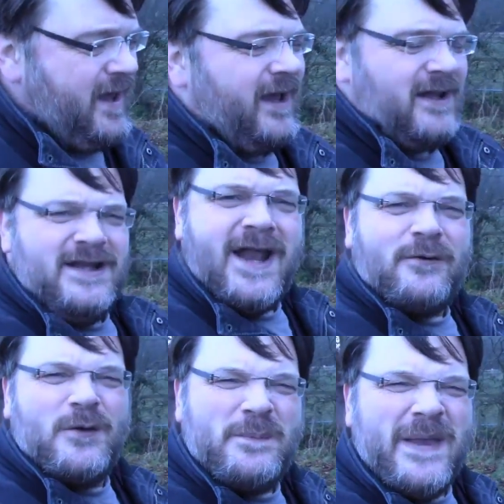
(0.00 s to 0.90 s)
And he
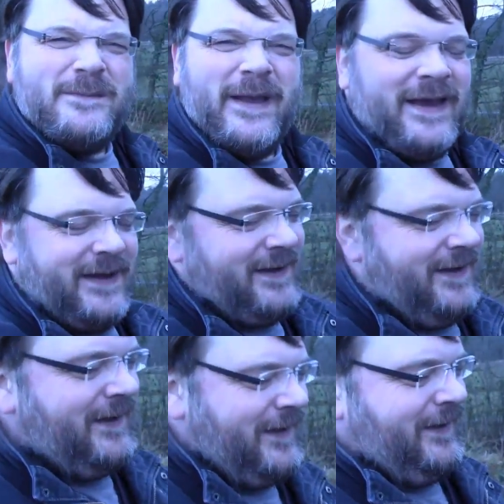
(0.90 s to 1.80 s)
narrowly beat me.
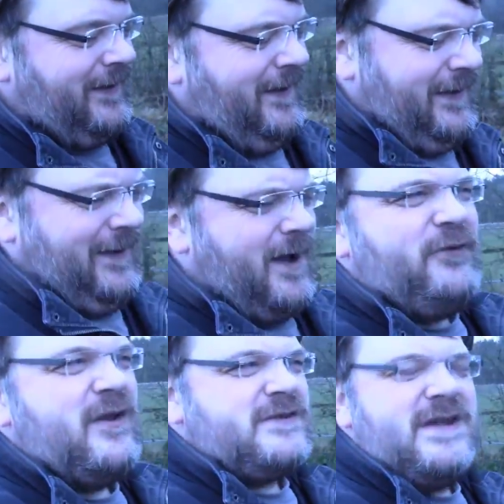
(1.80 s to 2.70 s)
I've
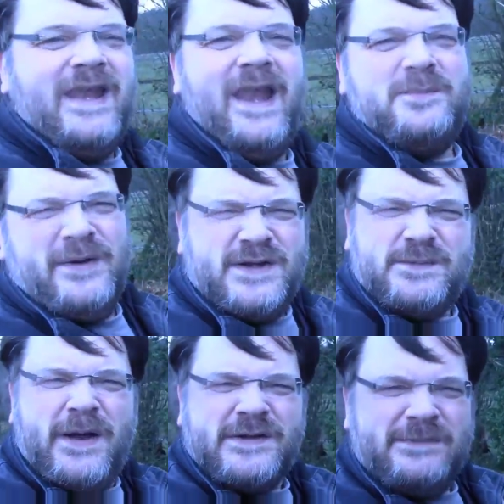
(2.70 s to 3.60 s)
never seen anybody
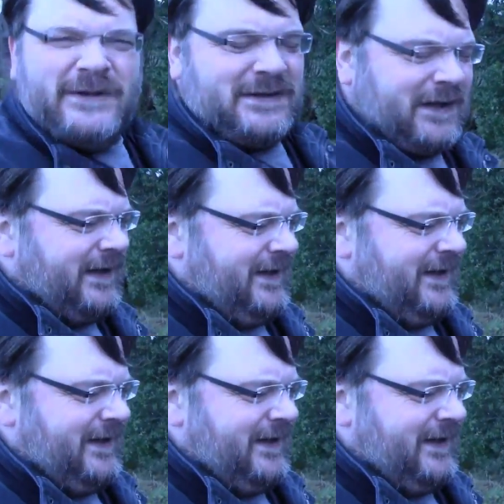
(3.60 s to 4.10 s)
smile so much.